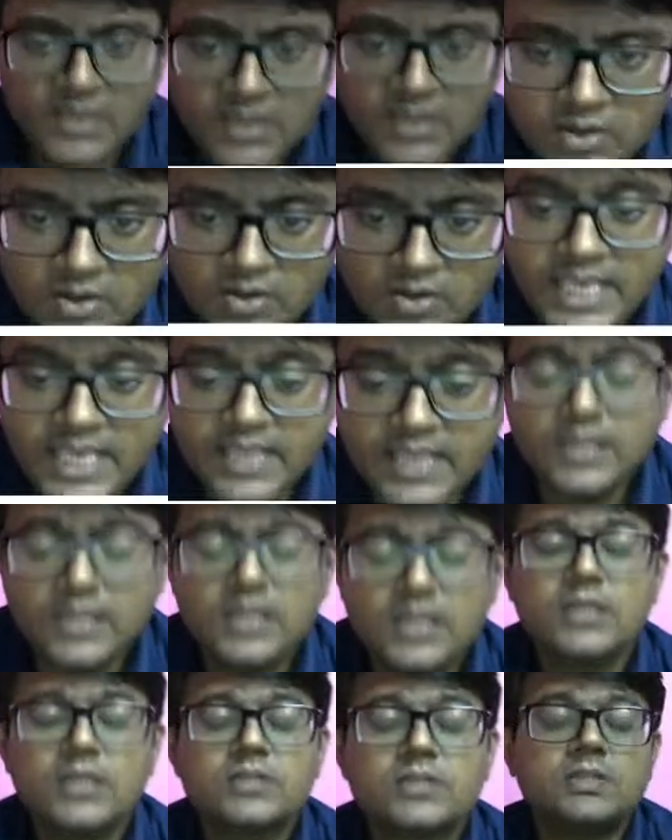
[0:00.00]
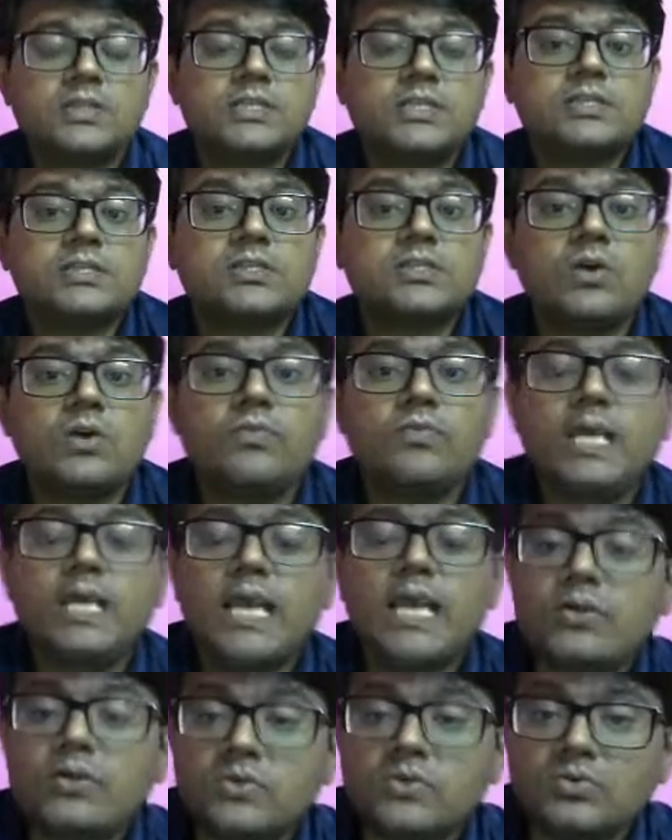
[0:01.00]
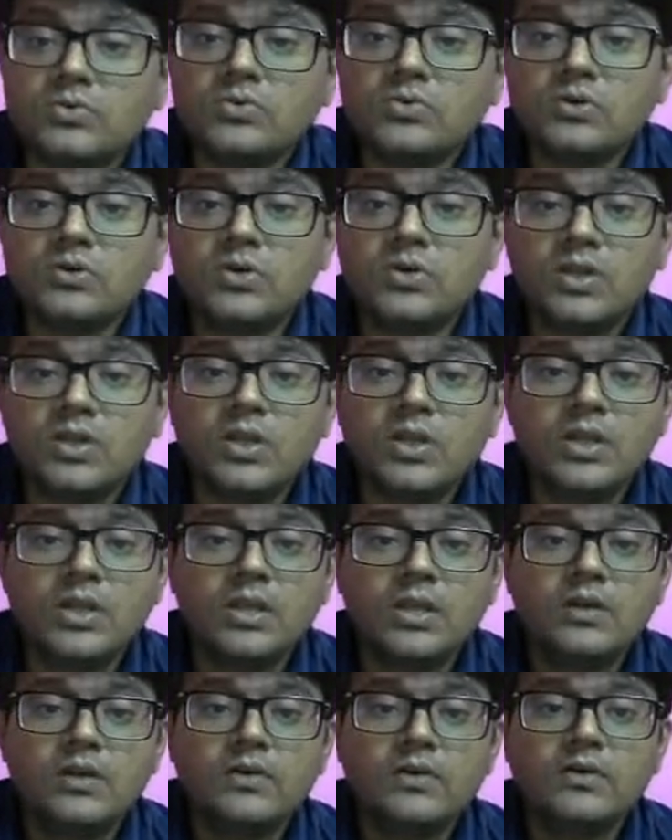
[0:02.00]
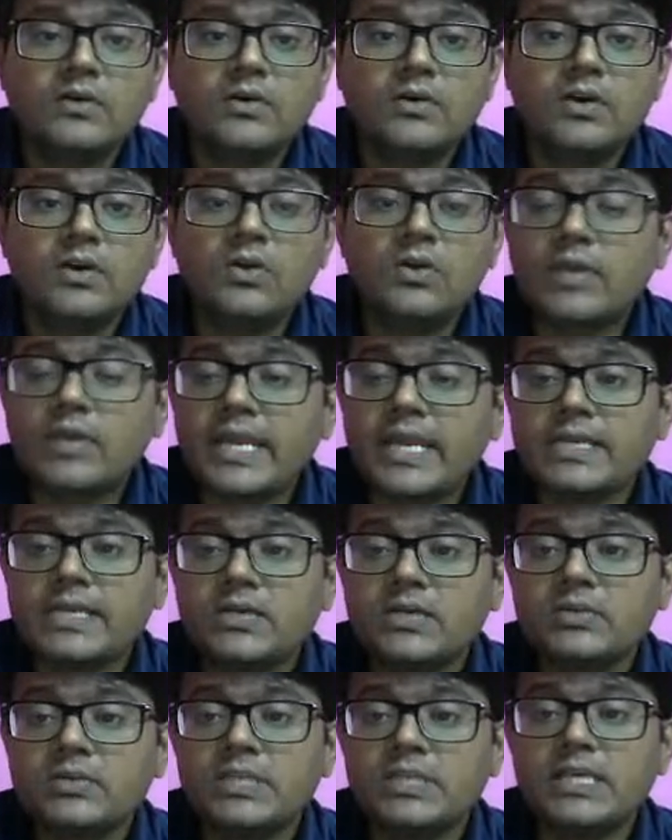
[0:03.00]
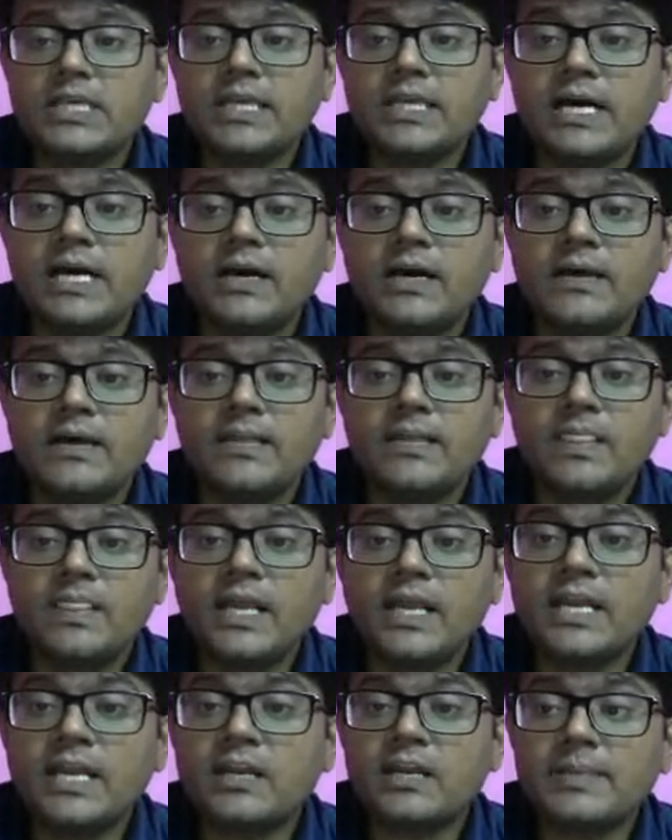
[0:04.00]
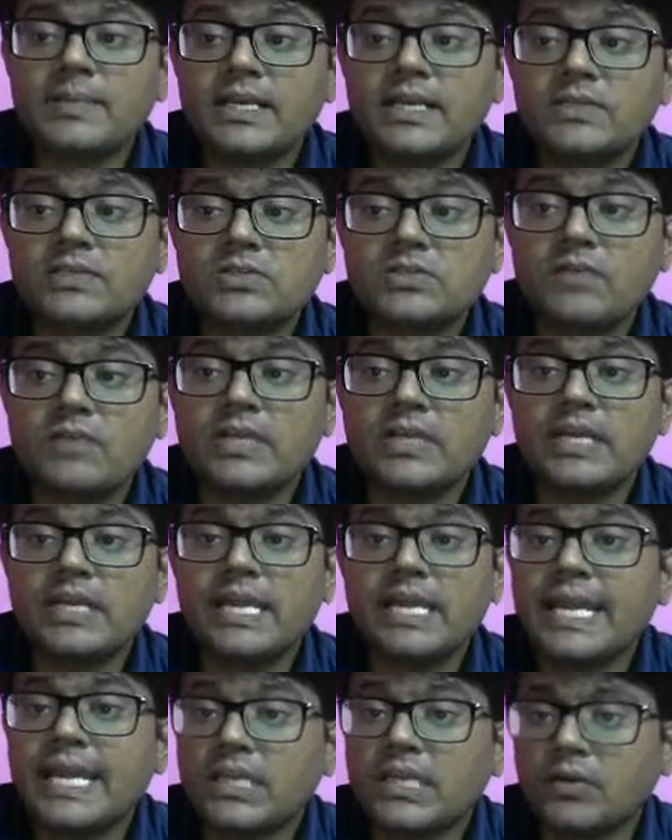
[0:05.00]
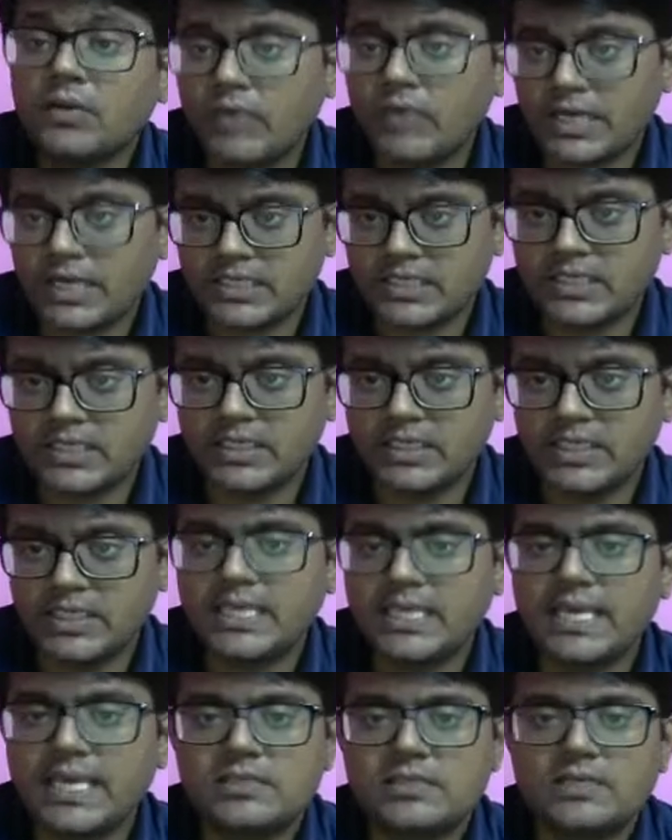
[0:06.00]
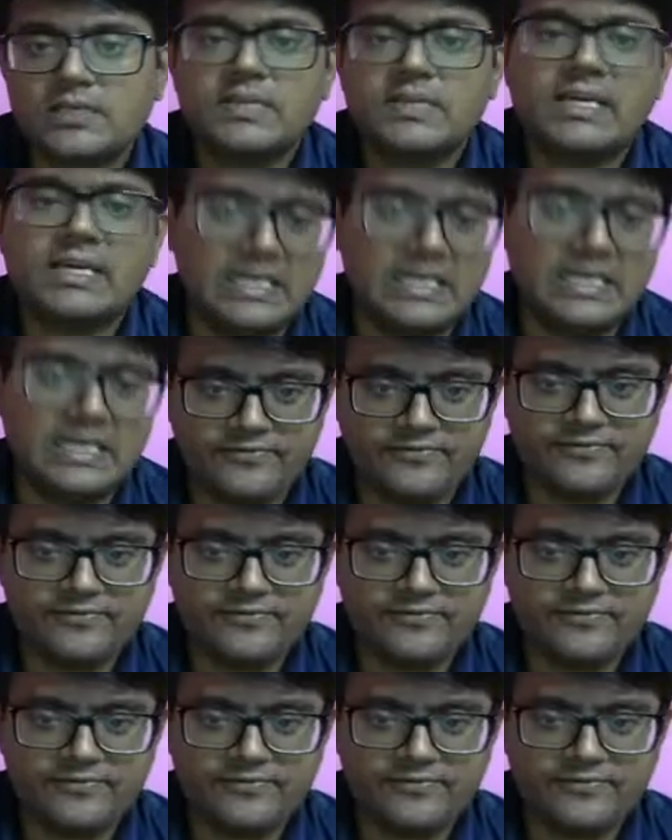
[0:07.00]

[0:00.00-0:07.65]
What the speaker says: Okay, so this is how we will have to look at the interpretation of the negative work in case of the graph.